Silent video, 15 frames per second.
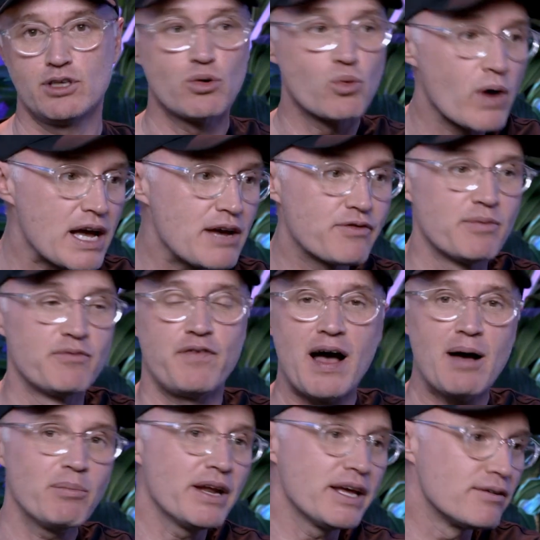You're away from
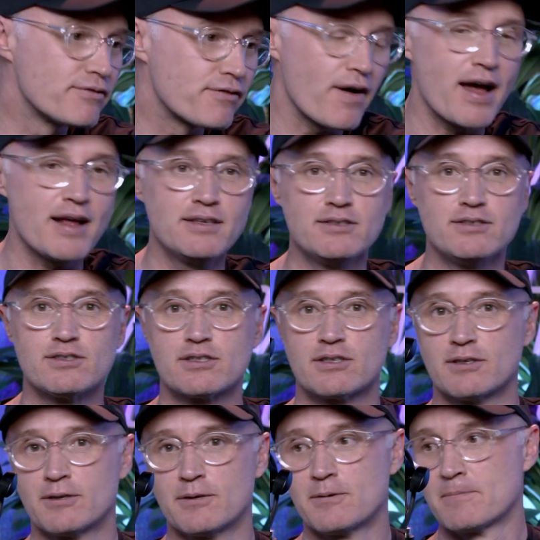family and
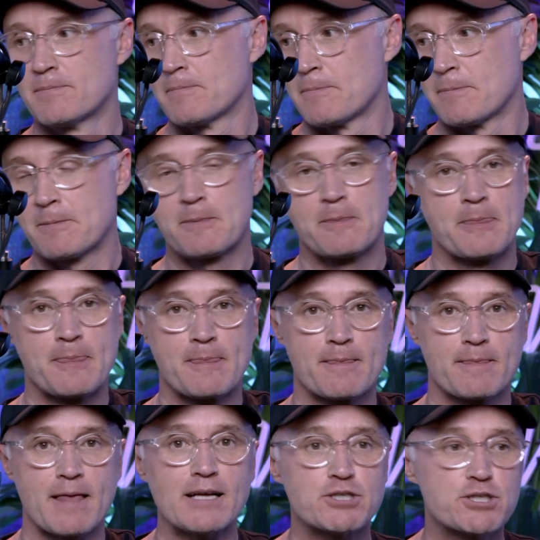friends.
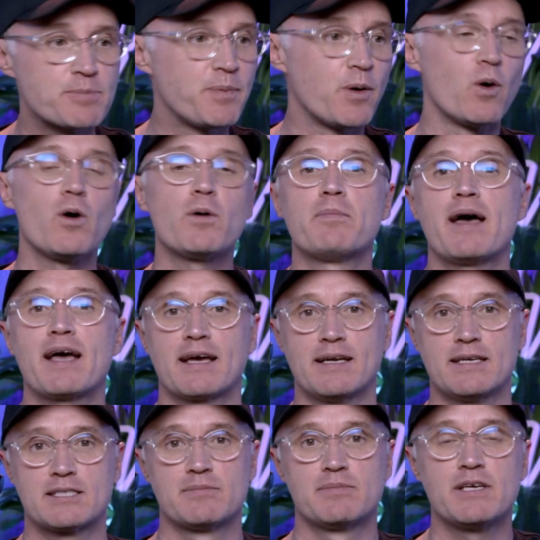That support
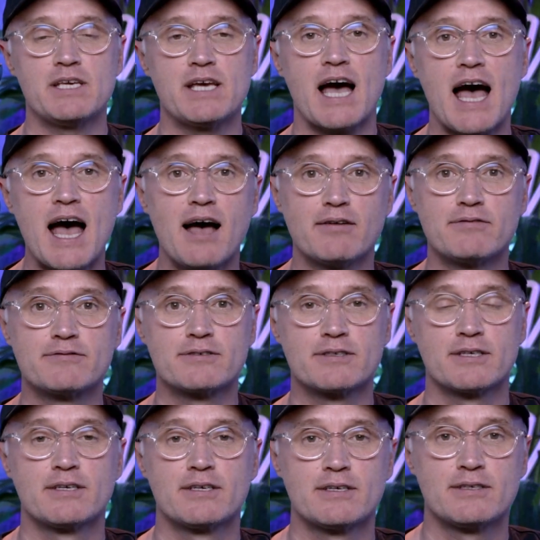mechanism that you have.
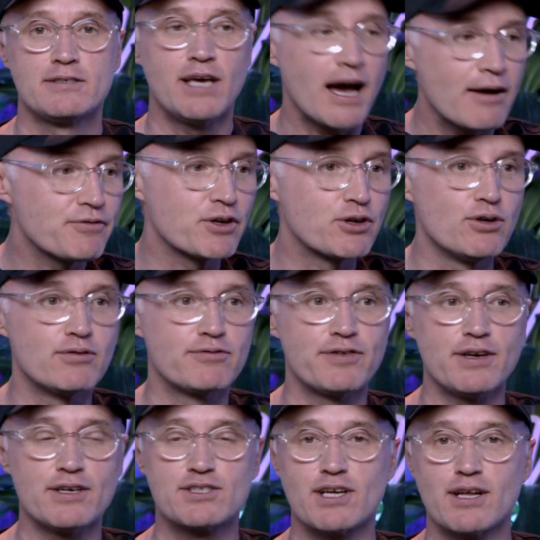You have to cook
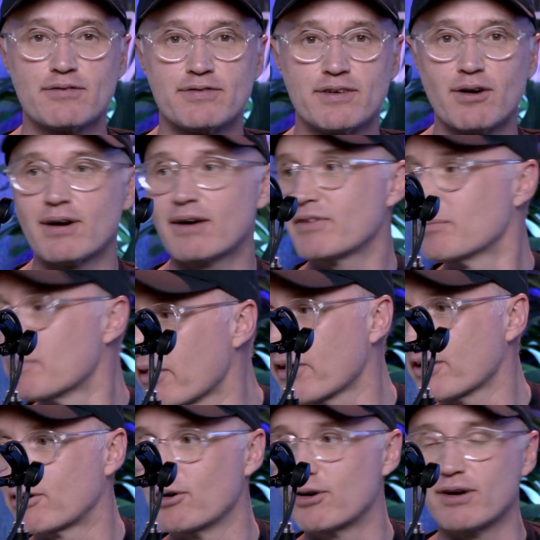for yourself. You don't have your
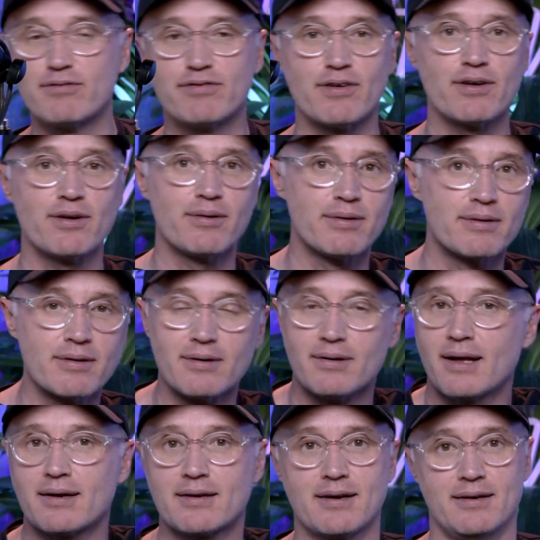mother cooking for you and
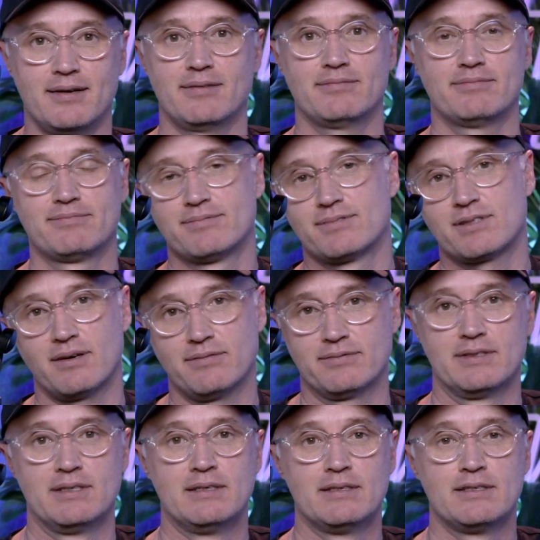all that kind of stuff.
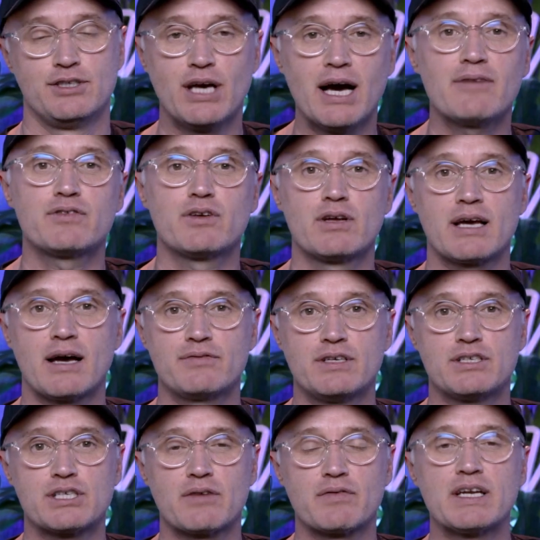You have to look
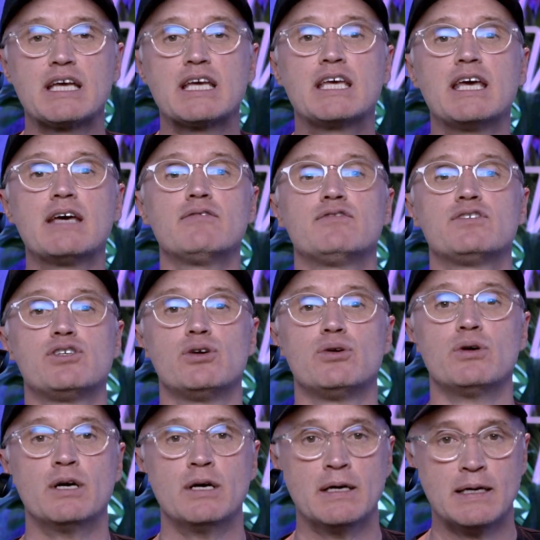after yourself, and it gives
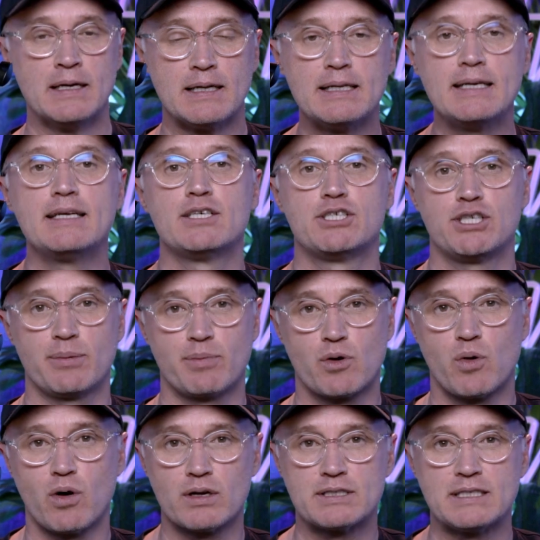you leadership
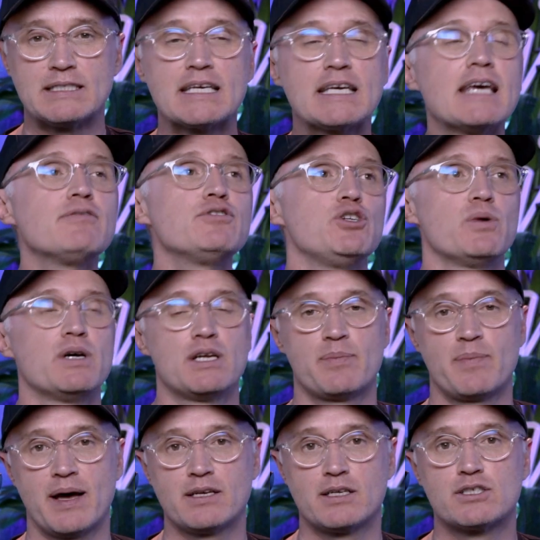qualities. It gives you
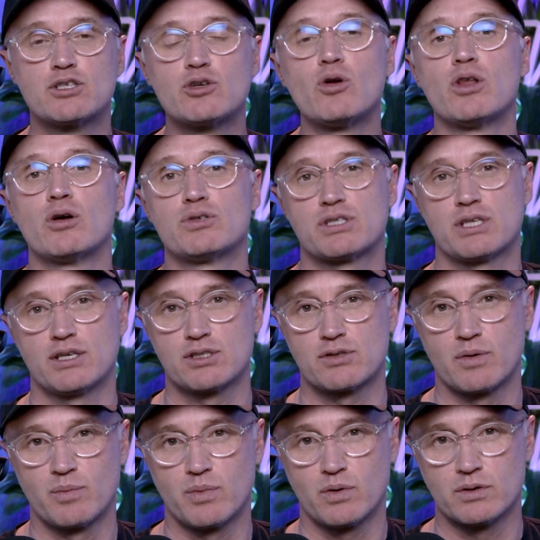independence, and all those
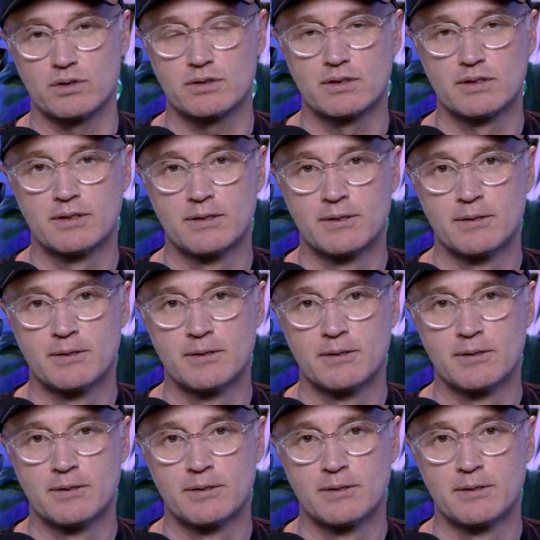things are important.